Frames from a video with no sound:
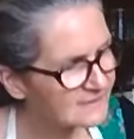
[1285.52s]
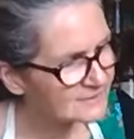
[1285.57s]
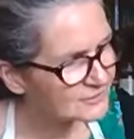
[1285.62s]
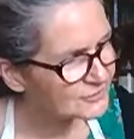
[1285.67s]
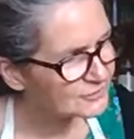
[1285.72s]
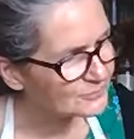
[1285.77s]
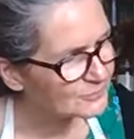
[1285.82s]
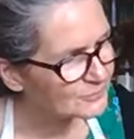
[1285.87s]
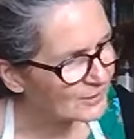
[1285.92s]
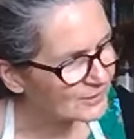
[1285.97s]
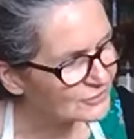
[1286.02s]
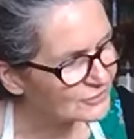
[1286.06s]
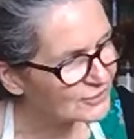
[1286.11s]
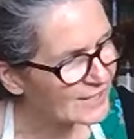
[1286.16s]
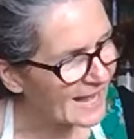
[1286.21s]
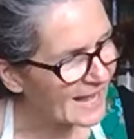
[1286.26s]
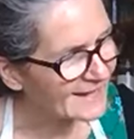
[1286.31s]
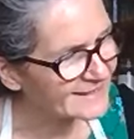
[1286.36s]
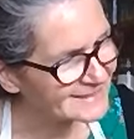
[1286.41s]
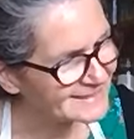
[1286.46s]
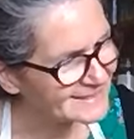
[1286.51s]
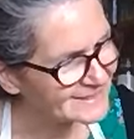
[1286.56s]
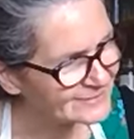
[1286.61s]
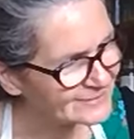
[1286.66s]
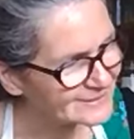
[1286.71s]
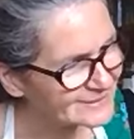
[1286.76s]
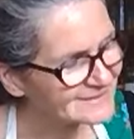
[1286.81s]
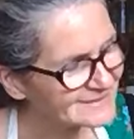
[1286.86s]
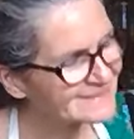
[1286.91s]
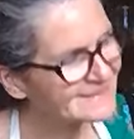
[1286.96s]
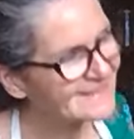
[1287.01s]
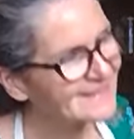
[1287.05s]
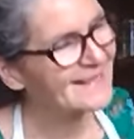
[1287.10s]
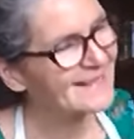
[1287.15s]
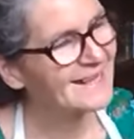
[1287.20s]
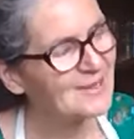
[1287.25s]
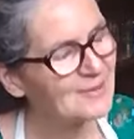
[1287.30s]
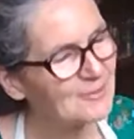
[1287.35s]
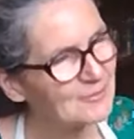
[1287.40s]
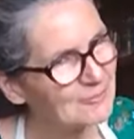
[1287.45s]
you can't hear it,
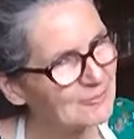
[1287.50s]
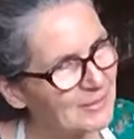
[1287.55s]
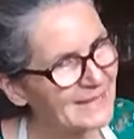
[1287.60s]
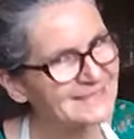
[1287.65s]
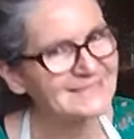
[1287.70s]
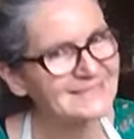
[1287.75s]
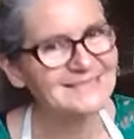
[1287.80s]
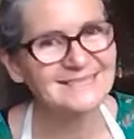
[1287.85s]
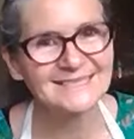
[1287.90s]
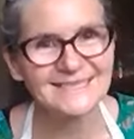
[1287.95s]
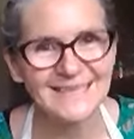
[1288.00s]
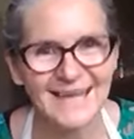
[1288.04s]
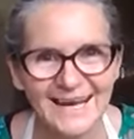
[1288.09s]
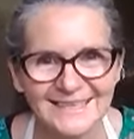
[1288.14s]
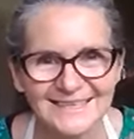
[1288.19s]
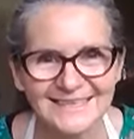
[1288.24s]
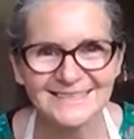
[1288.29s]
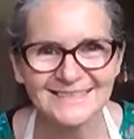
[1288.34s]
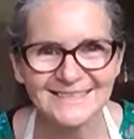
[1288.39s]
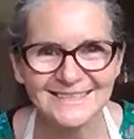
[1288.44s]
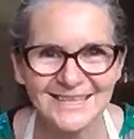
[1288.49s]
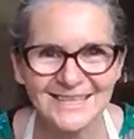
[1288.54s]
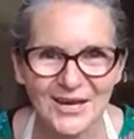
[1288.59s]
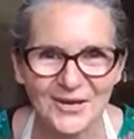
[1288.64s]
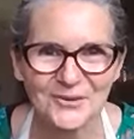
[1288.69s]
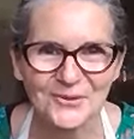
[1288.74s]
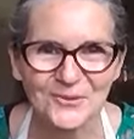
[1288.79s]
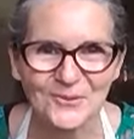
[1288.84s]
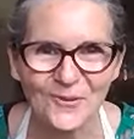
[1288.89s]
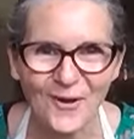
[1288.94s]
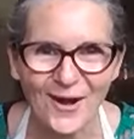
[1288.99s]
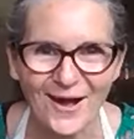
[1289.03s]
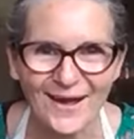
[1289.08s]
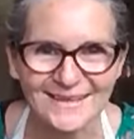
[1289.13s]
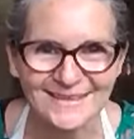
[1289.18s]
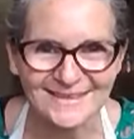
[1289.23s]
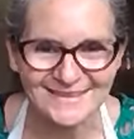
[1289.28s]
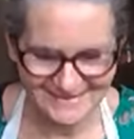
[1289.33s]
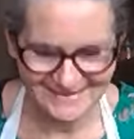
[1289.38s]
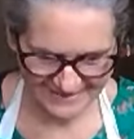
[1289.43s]
but it's starting to go
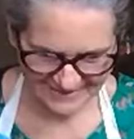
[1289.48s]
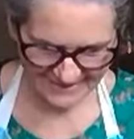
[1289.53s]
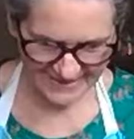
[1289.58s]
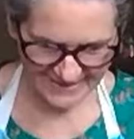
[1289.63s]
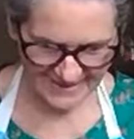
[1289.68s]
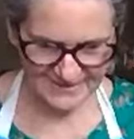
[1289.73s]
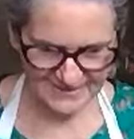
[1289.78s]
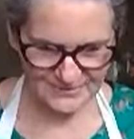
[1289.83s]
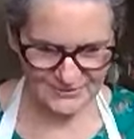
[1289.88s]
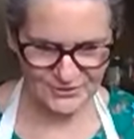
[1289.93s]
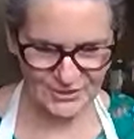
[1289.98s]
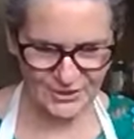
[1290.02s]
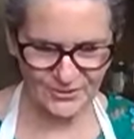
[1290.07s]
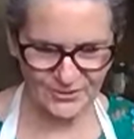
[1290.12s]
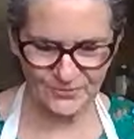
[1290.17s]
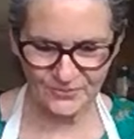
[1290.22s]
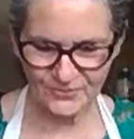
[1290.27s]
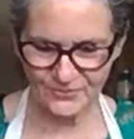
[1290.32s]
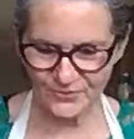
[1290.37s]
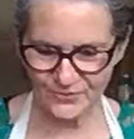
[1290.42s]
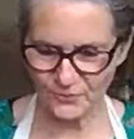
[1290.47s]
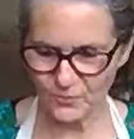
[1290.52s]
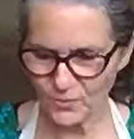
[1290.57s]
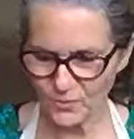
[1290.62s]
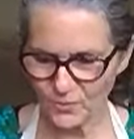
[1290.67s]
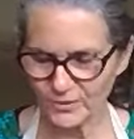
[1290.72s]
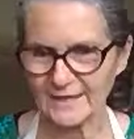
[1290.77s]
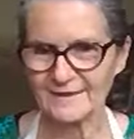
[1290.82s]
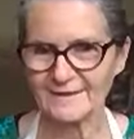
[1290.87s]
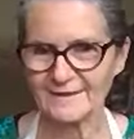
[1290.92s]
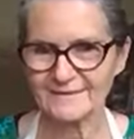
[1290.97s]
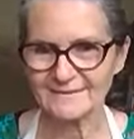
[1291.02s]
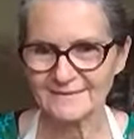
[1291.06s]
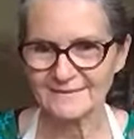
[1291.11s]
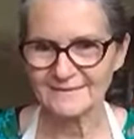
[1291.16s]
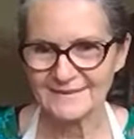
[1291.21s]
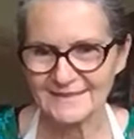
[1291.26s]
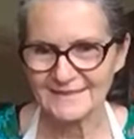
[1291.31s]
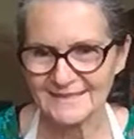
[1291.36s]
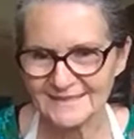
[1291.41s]
quiet. So the water
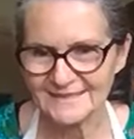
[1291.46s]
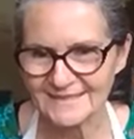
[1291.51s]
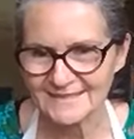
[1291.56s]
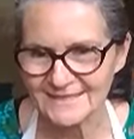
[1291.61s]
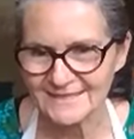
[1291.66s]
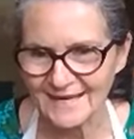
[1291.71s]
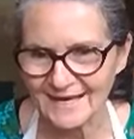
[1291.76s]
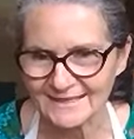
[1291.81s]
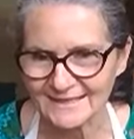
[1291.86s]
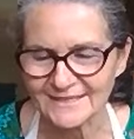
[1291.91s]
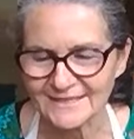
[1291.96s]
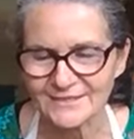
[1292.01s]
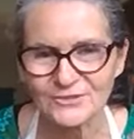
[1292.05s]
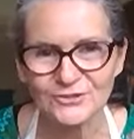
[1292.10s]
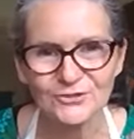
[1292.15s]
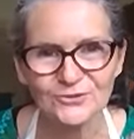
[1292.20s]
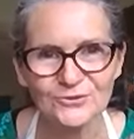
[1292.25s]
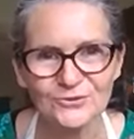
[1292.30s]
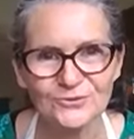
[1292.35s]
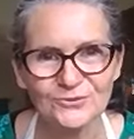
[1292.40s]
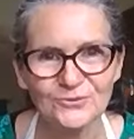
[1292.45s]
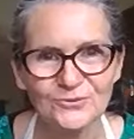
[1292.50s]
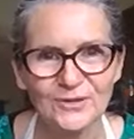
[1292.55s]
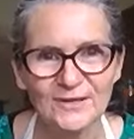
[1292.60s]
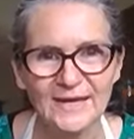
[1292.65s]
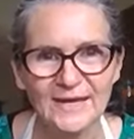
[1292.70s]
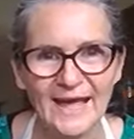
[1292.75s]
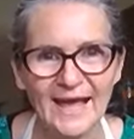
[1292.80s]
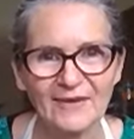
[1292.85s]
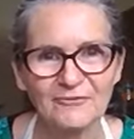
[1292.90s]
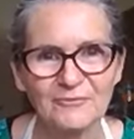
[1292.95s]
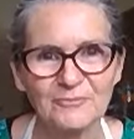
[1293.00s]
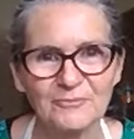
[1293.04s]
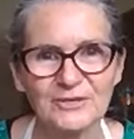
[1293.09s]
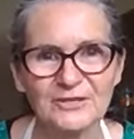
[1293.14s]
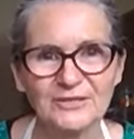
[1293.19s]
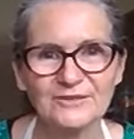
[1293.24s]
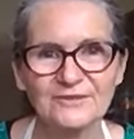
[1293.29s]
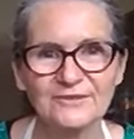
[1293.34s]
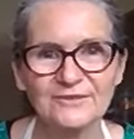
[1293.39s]
is starting to have
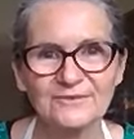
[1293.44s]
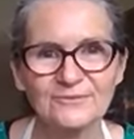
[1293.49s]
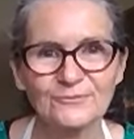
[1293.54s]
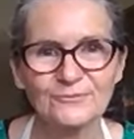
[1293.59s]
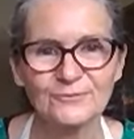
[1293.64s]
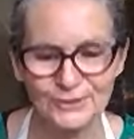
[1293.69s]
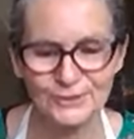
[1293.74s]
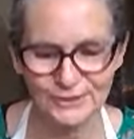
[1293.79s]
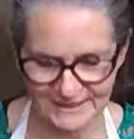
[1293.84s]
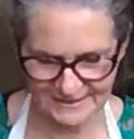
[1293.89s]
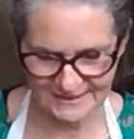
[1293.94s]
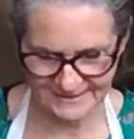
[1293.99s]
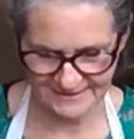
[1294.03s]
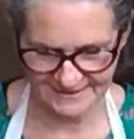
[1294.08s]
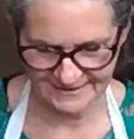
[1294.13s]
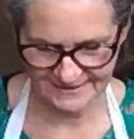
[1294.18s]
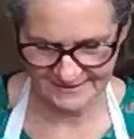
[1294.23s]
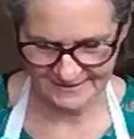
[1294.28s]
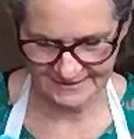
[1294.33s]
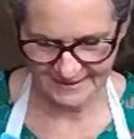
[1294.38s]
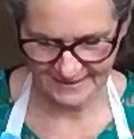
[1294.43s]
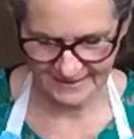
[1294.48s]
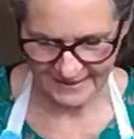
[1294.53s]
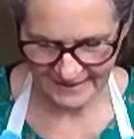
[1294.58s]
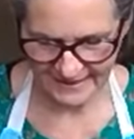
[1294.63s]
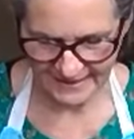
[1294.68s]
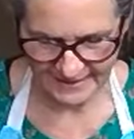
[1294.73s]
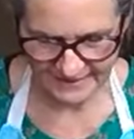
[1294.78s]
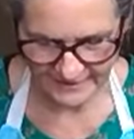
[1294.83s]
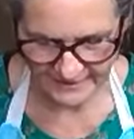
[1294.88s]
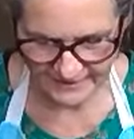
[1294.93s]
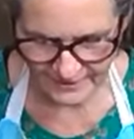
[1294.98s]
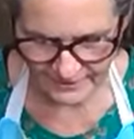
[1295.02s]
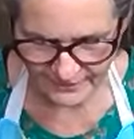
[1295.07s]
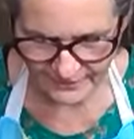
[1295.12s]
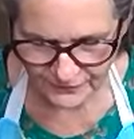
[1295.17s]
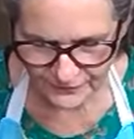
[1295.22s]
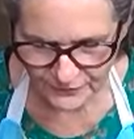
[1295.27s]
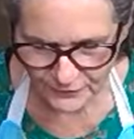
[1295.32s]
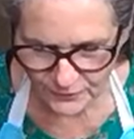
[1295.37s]
been released, and
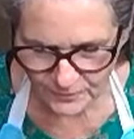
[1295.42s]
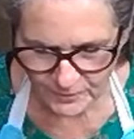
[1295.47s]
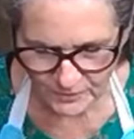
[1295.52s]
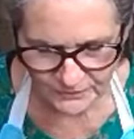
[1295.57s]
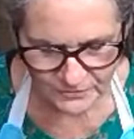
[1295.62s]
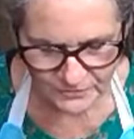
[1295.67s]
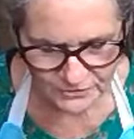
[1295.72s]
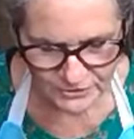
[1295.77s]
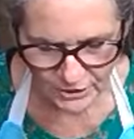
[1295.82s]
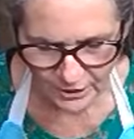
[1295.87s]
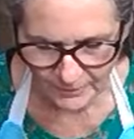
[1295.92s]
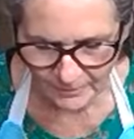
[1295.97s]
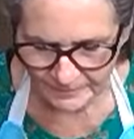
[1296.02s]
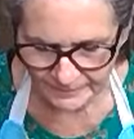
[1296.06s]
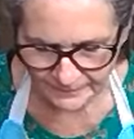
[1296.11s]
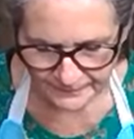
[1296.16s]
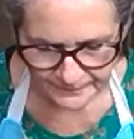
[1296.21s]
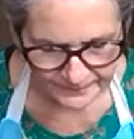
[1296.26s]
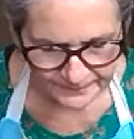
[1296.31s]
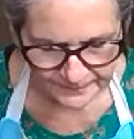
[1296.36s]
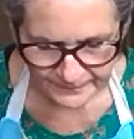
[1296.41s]
the film on the top